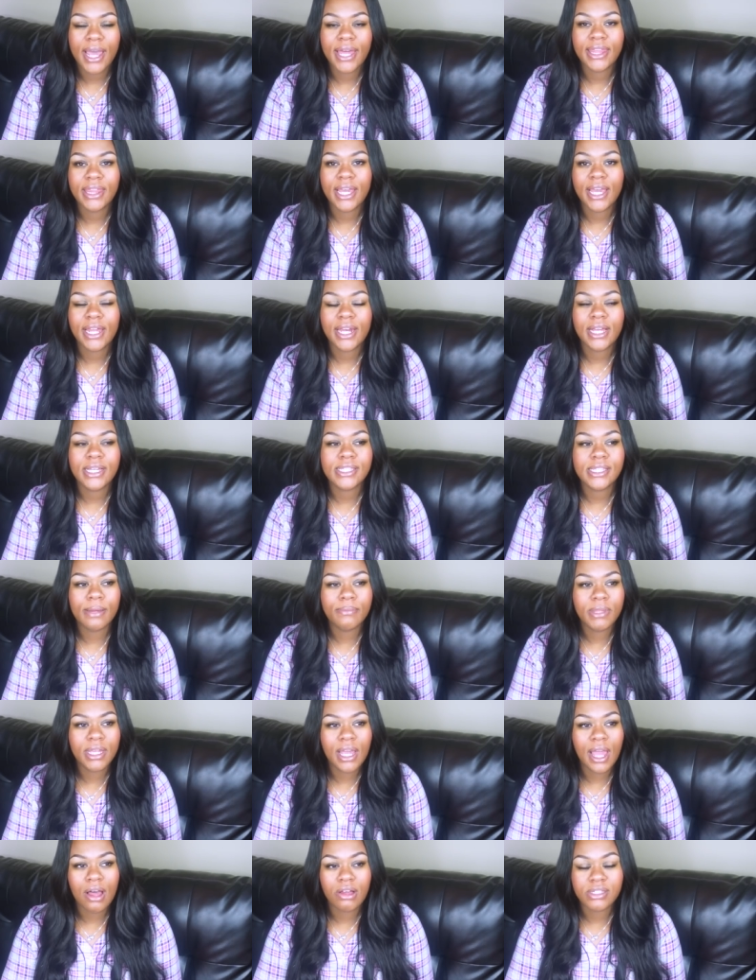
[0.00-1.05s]
And then
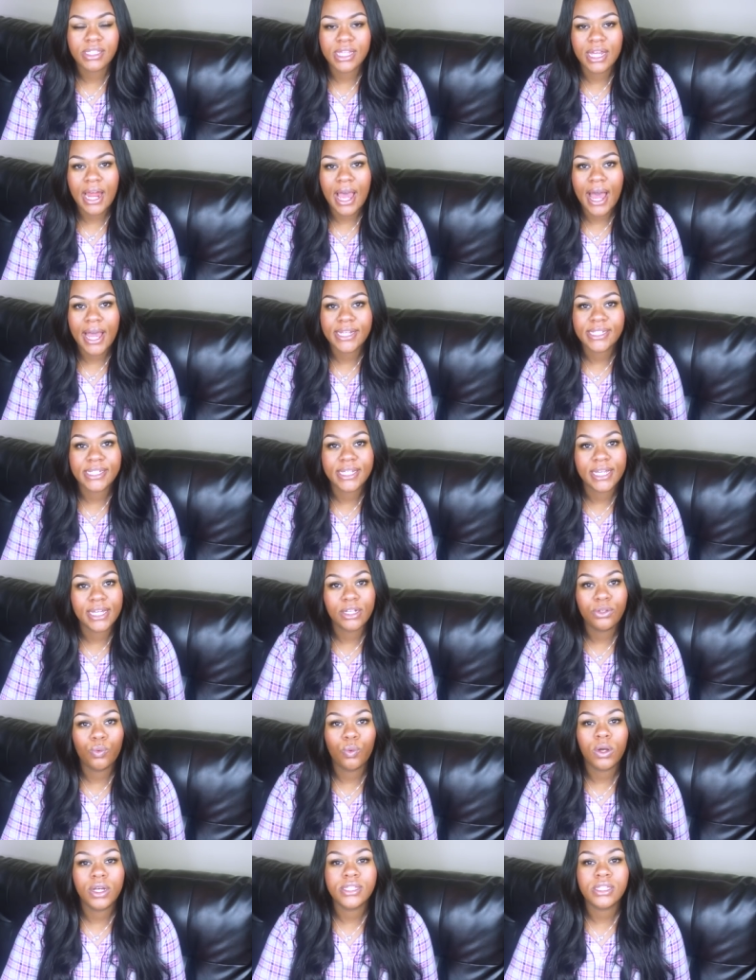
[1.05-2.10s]
something else that I
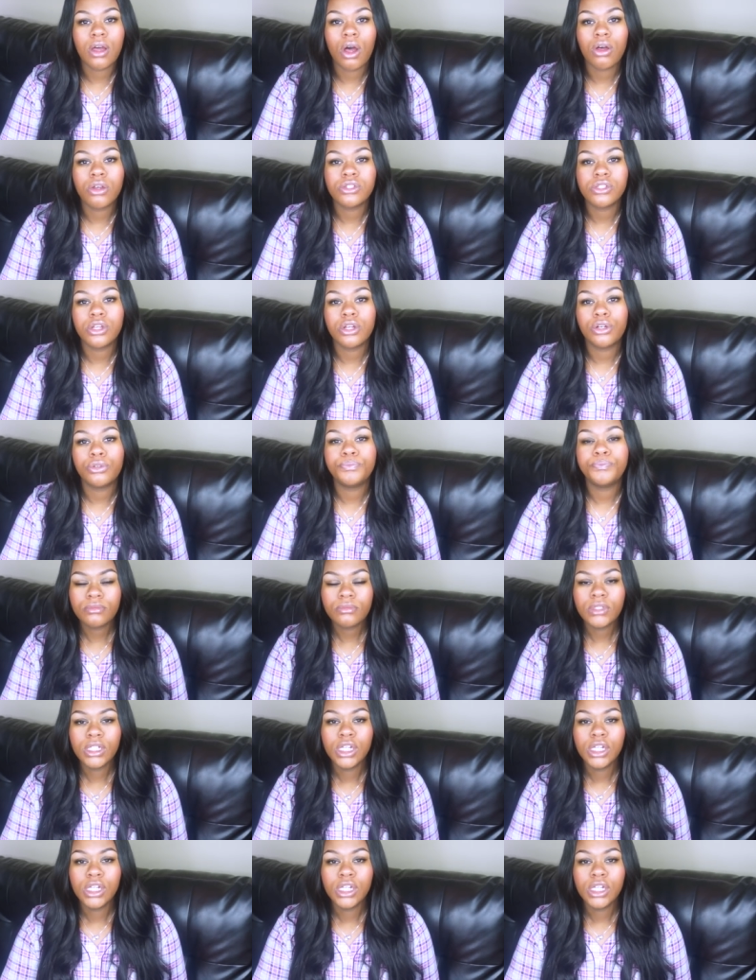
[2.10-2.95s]
did was also